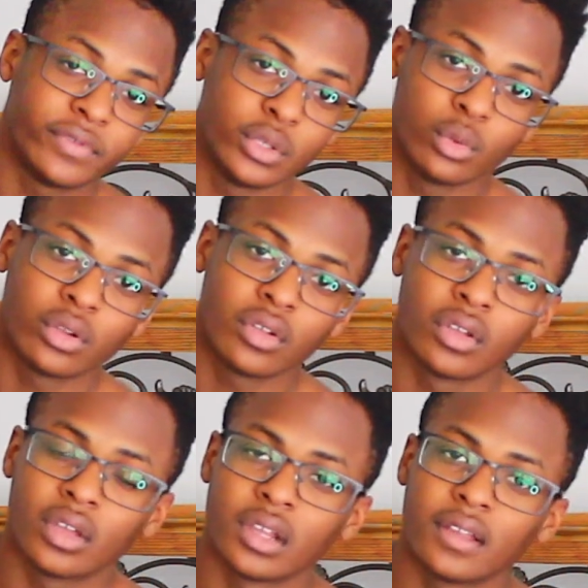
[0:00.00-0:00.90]
you
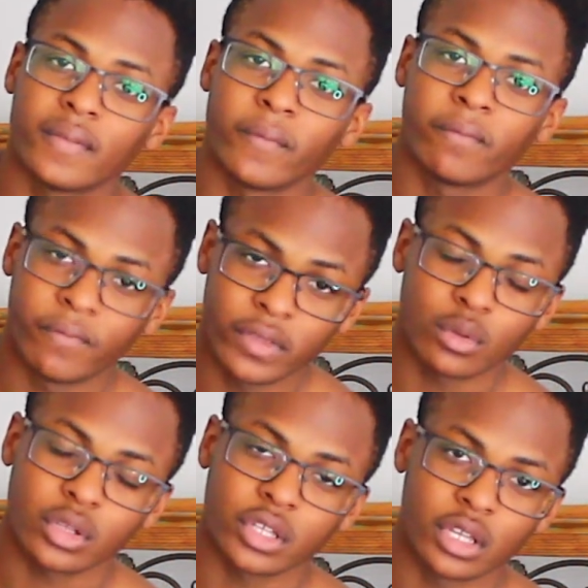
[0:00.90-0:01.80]

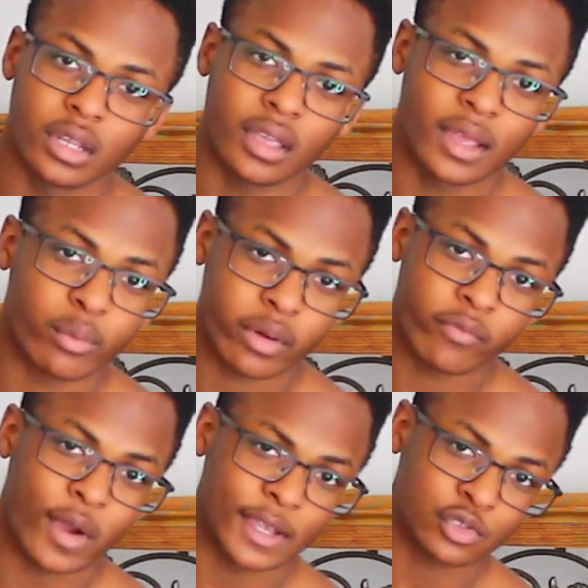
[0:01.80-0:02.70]
feel good and
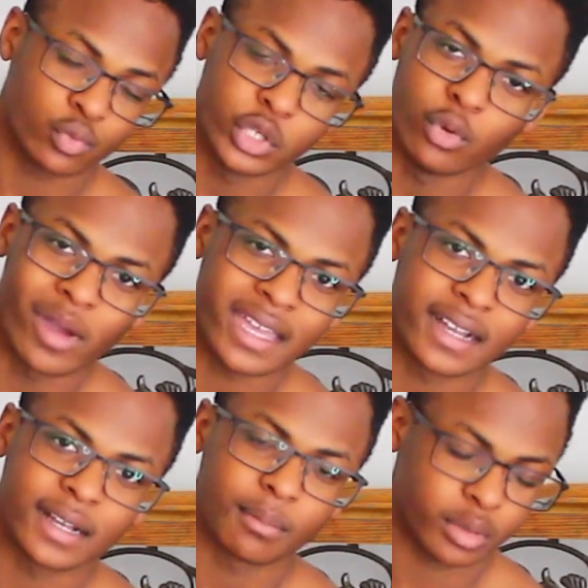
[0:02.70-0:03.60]
refreshed when you wake
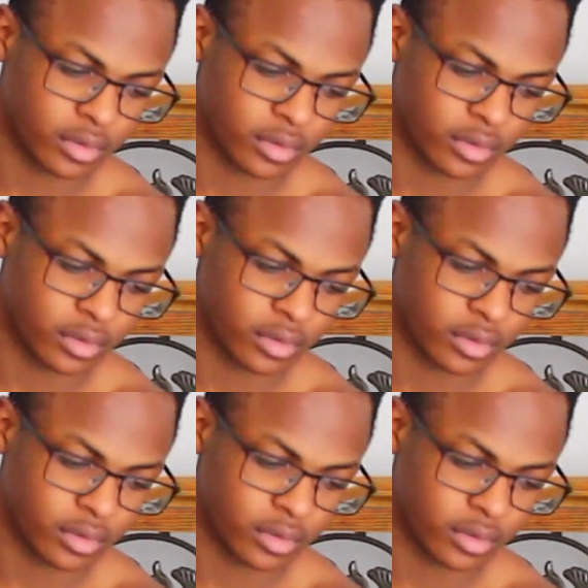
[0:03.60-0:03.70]
up.